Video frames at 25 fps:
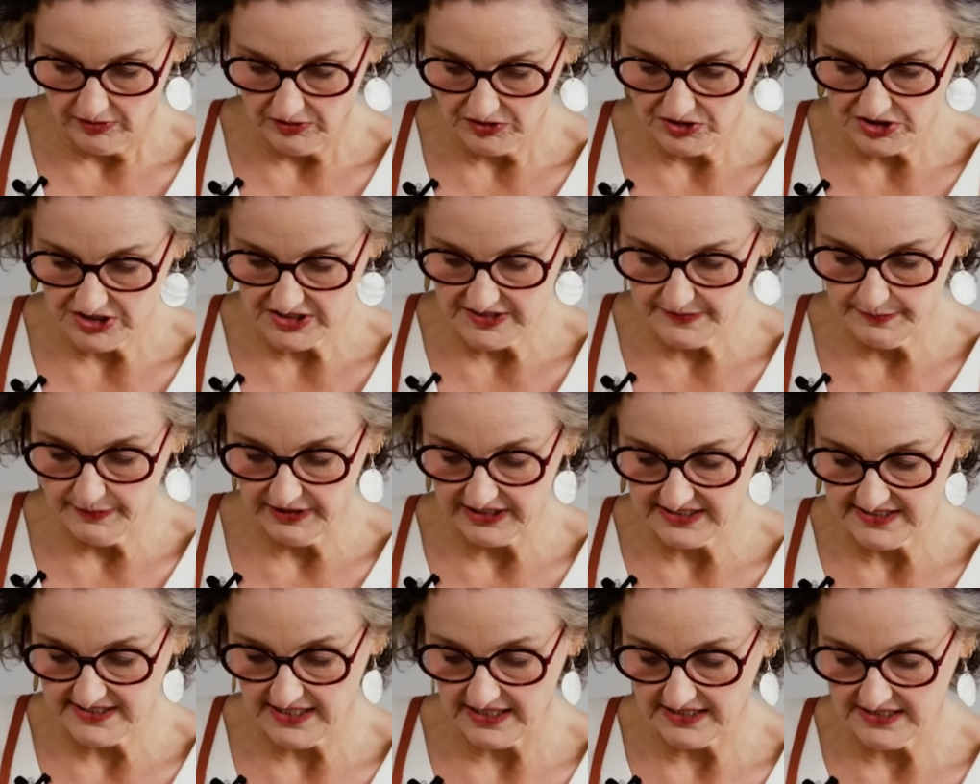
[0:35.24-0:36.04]
Just
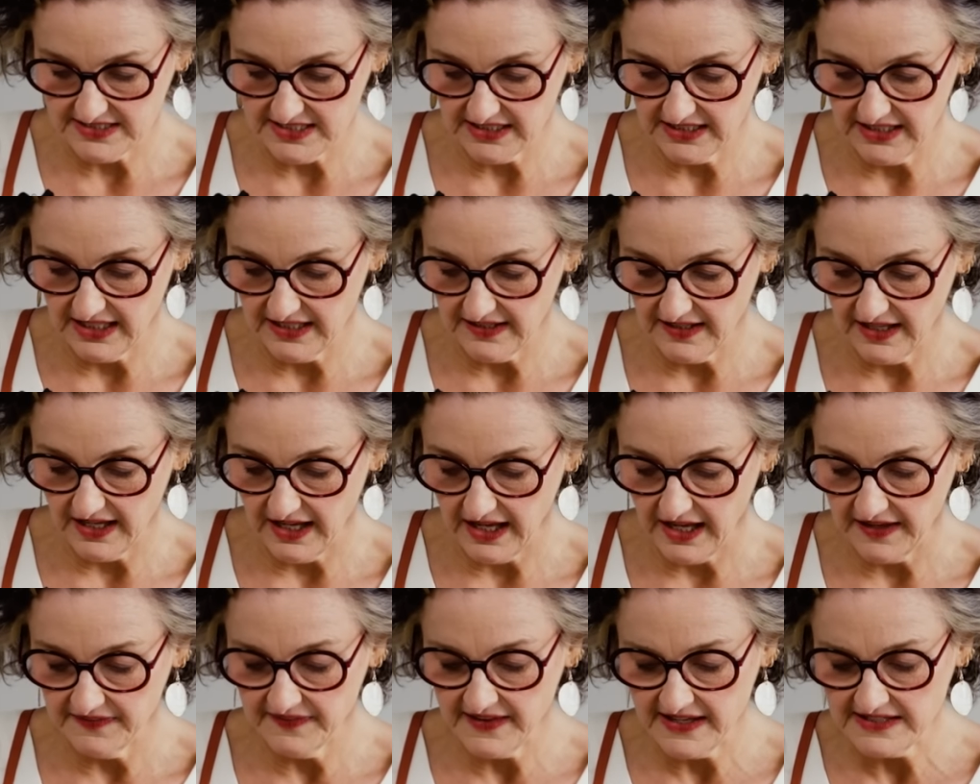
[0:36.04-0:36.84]
mix that together,
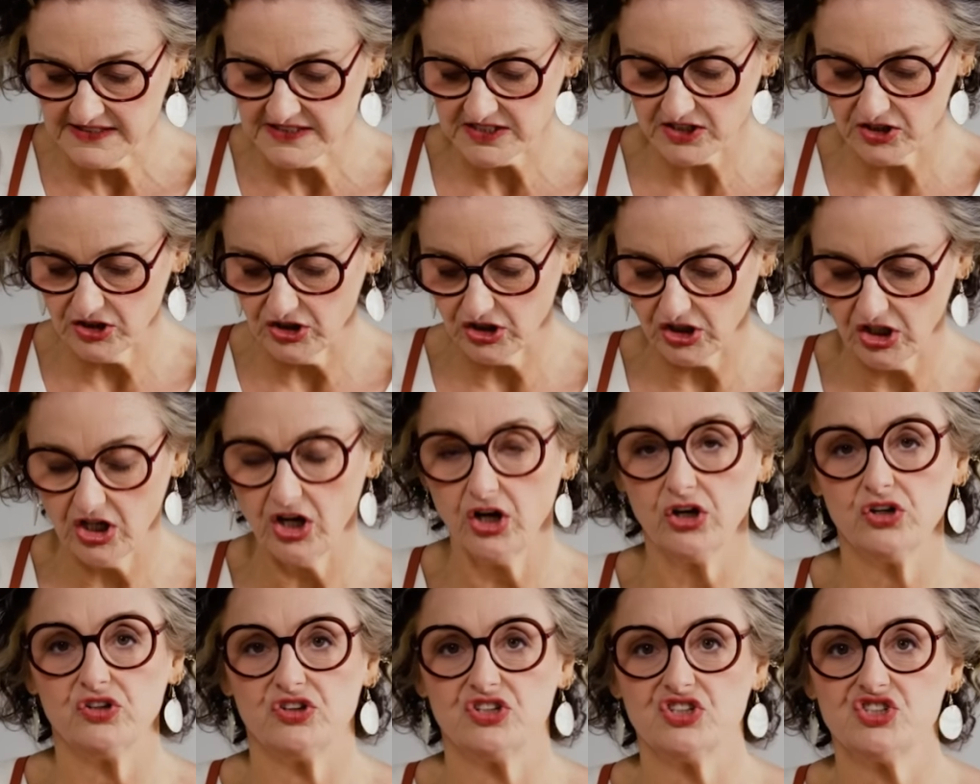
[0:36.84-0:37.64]
and that's going to
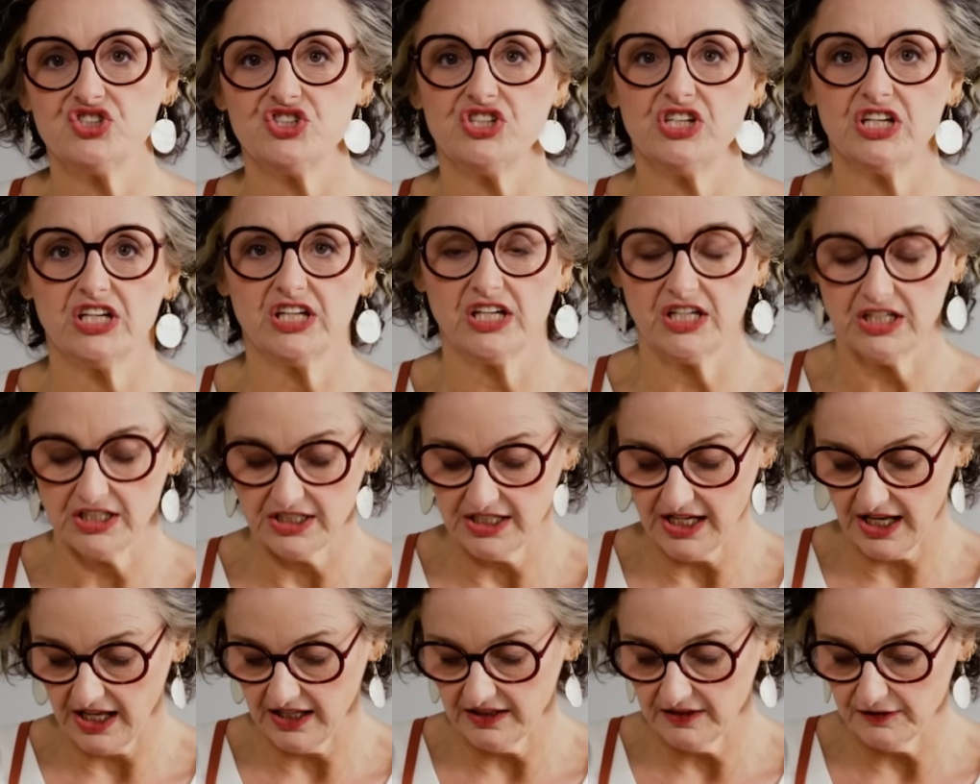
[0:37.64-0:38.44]
coat the
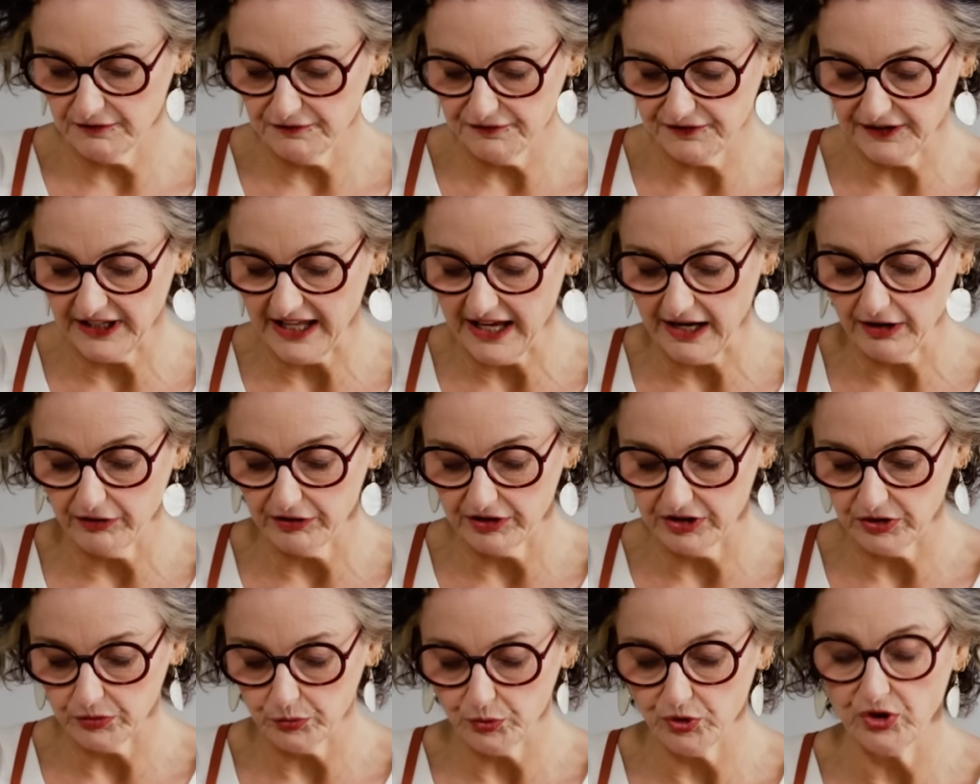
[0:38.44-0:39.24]
chicken, and the flour
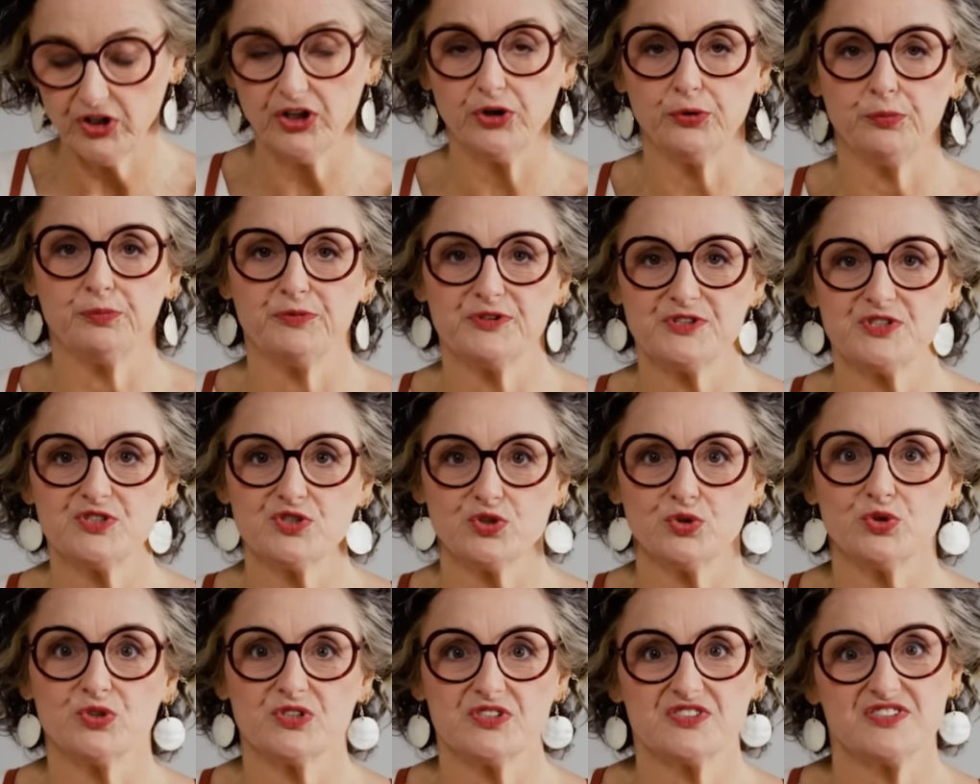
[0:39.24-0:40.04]
in it will help the
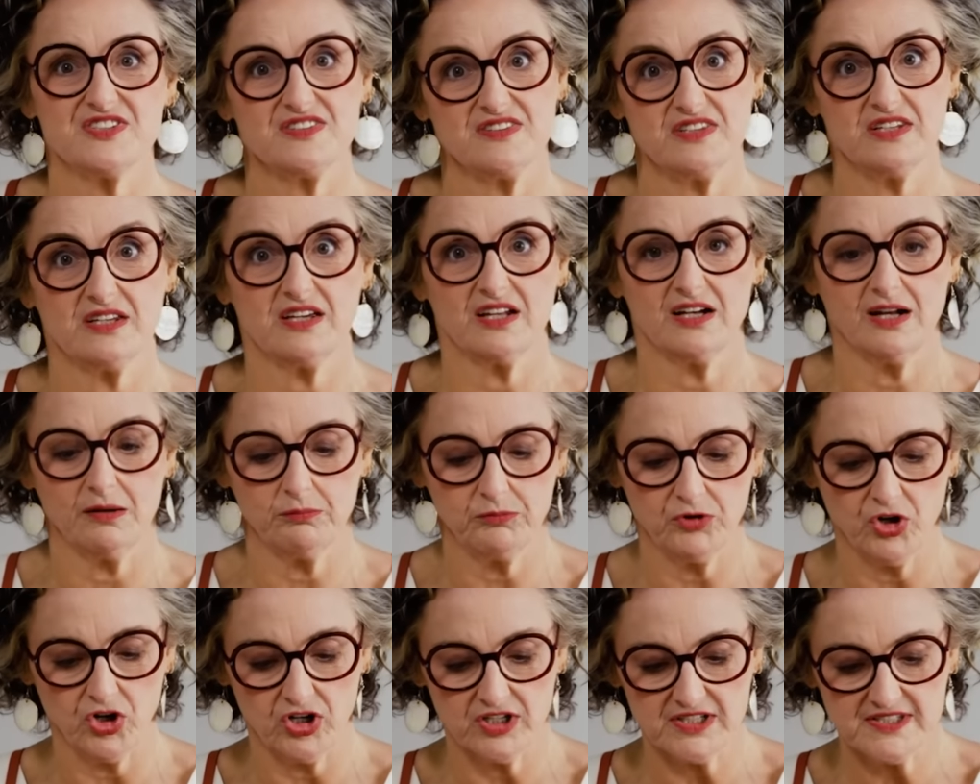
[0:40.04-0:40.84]
sauce to thicken
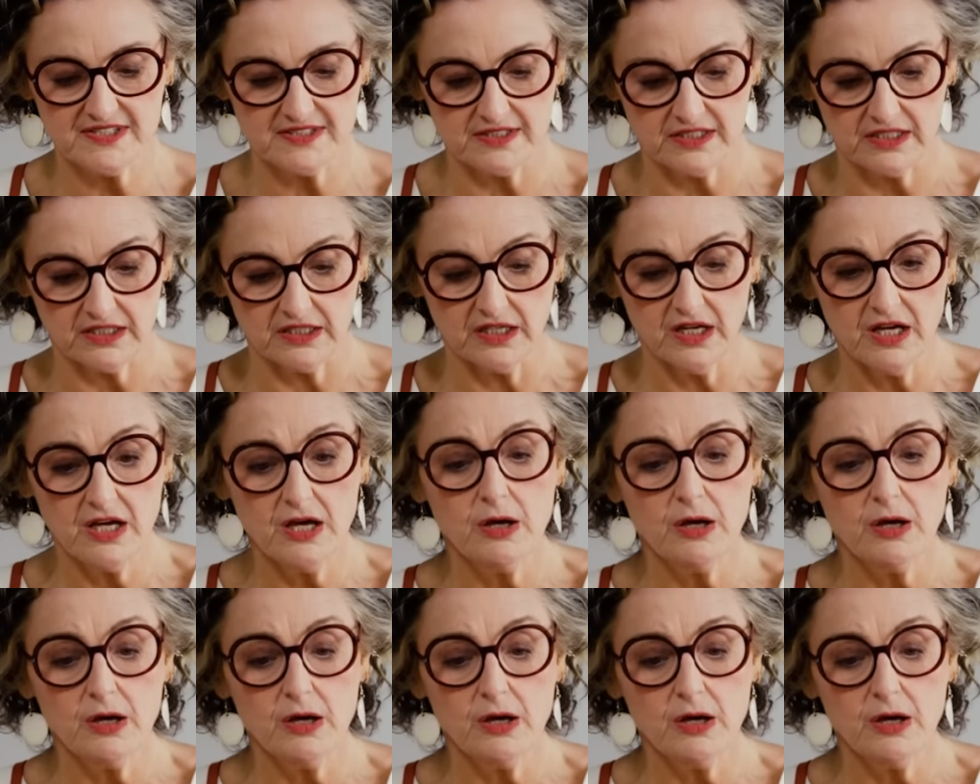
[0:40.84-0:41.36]
up nicely.